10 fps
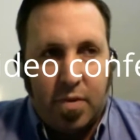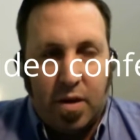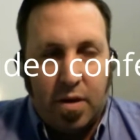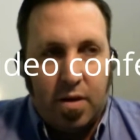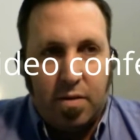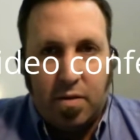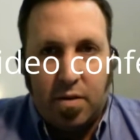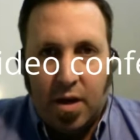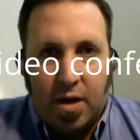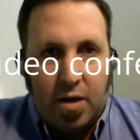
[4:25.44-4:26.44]
It
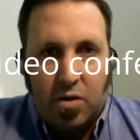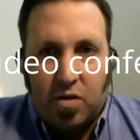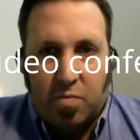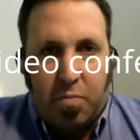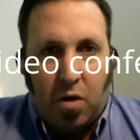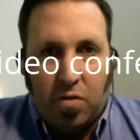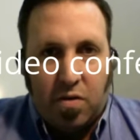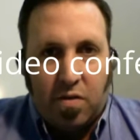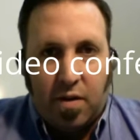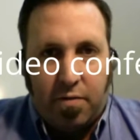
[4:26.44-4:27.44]
just bolts
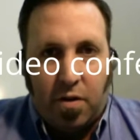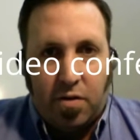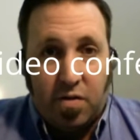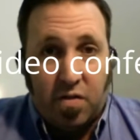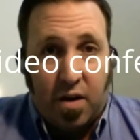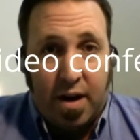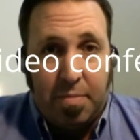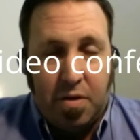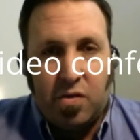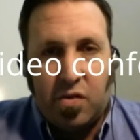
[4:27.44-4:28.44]
itself onto
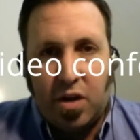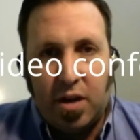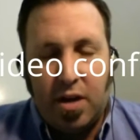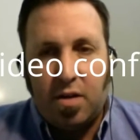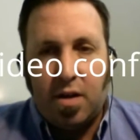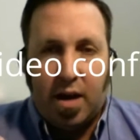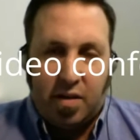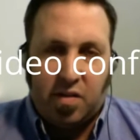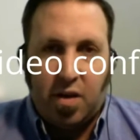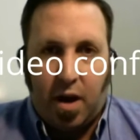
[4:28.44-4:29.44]
Skype. So you need
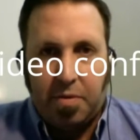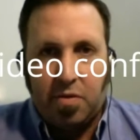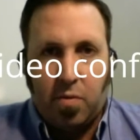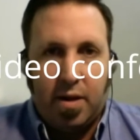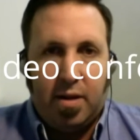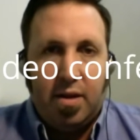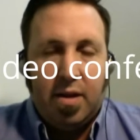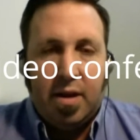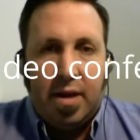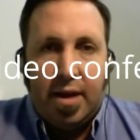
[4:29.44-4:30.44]
Skype as well,
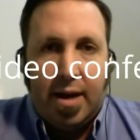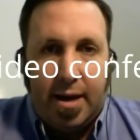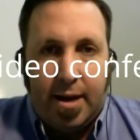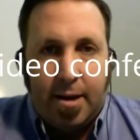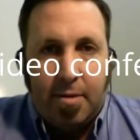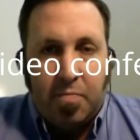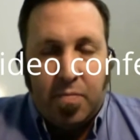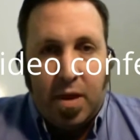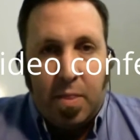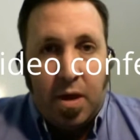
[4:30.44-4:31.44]

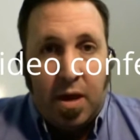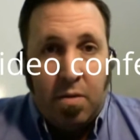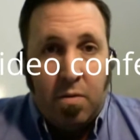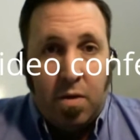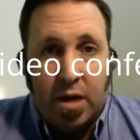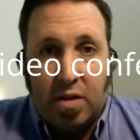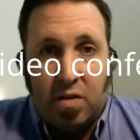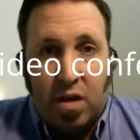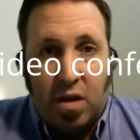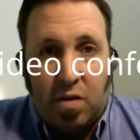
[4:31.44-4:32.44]
and then it
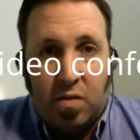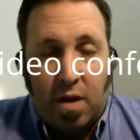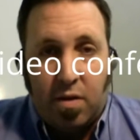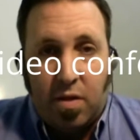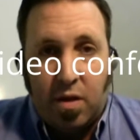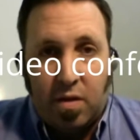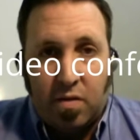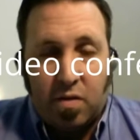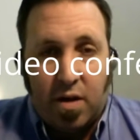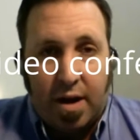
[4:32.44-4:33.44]
sees everything that
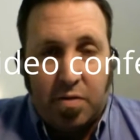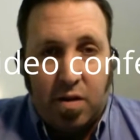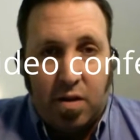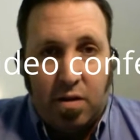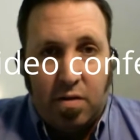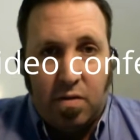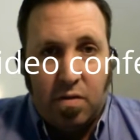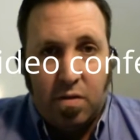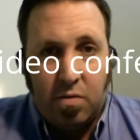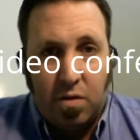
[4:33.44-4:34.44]
Skype
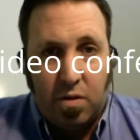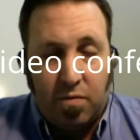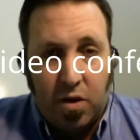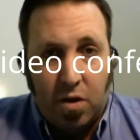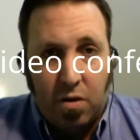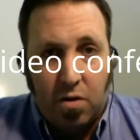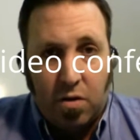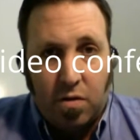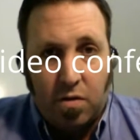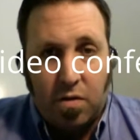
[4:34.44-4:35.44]
sees with your video
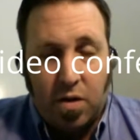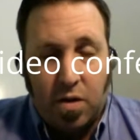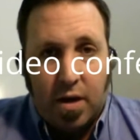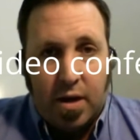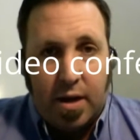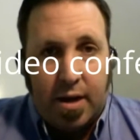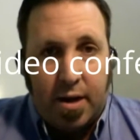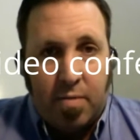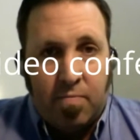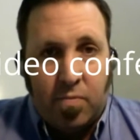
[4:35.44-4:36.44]
calls.
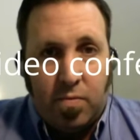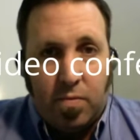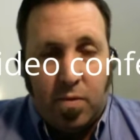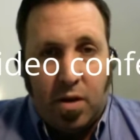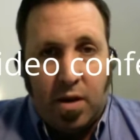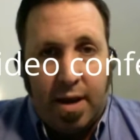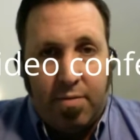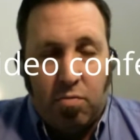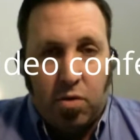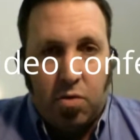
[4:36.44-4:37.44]
You can have
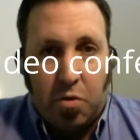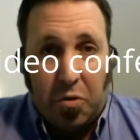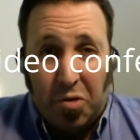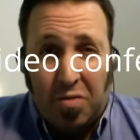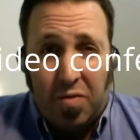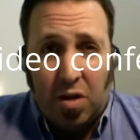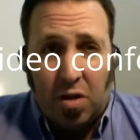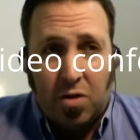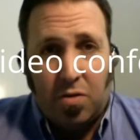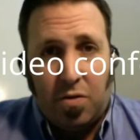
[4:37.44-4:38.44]
it record all your video
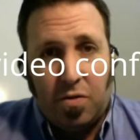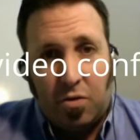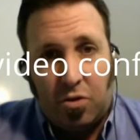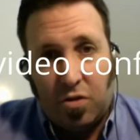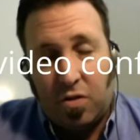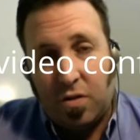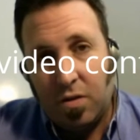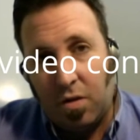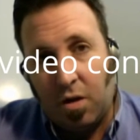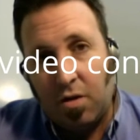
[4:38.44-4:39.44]
calls or just
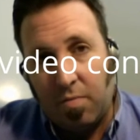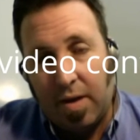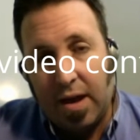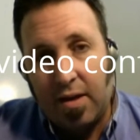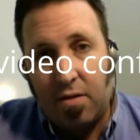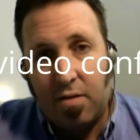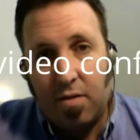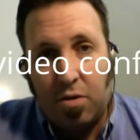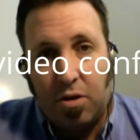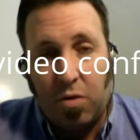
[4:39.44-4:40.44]
on demand
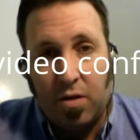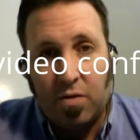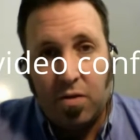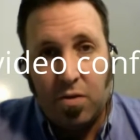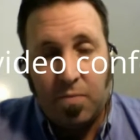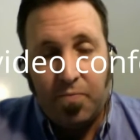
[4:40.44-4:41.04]
when you want it to,